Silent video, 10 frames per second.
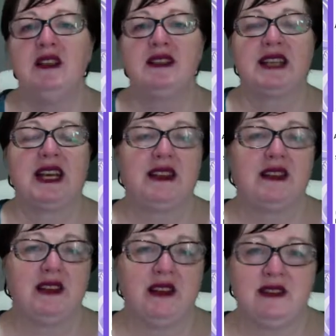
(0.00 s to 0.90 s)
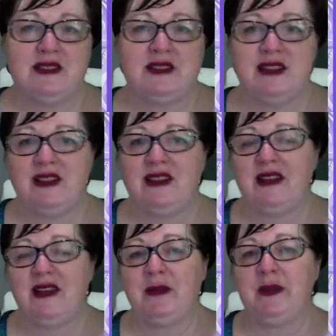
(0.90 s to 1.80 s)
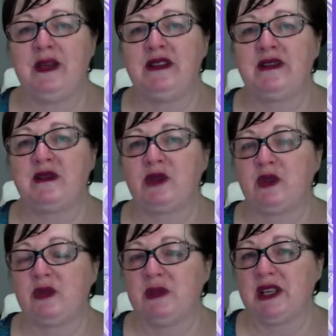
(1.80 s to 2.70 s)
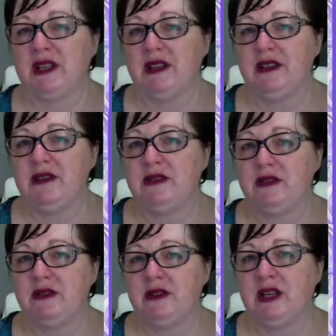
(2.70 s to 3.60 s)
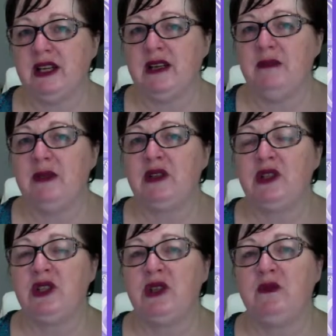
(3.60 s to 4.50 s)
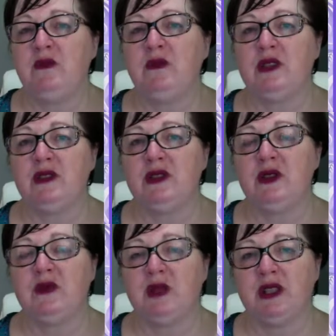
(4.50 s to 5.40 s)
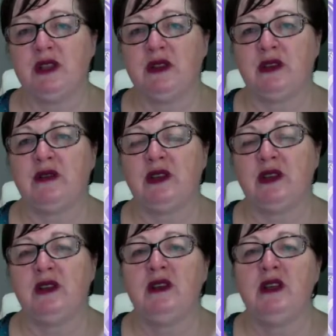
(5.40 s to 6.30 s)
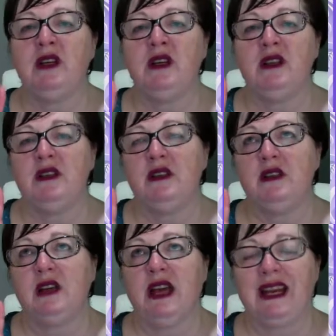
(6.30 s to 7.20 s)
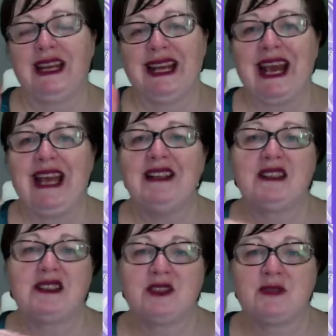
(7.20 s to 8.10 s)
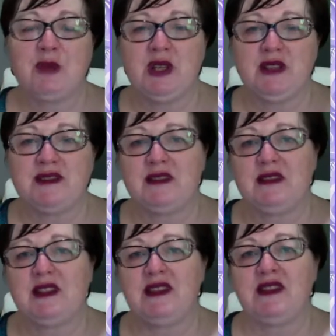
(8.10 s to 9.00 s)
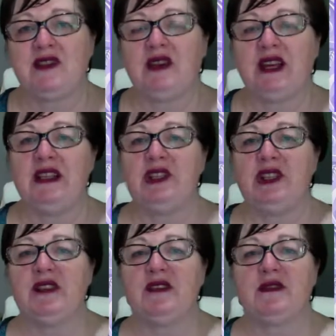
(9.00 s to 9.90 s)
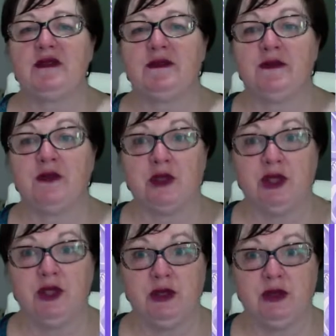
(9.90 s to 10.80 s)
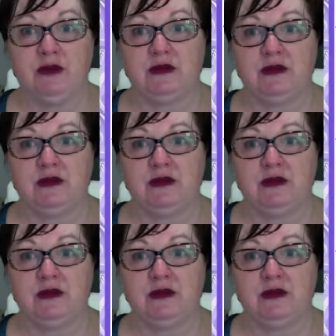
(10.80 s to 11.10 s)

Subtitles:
Take the notes to your therapist or trauma coach, all right, because you want to work through and gain personalized strategies for you,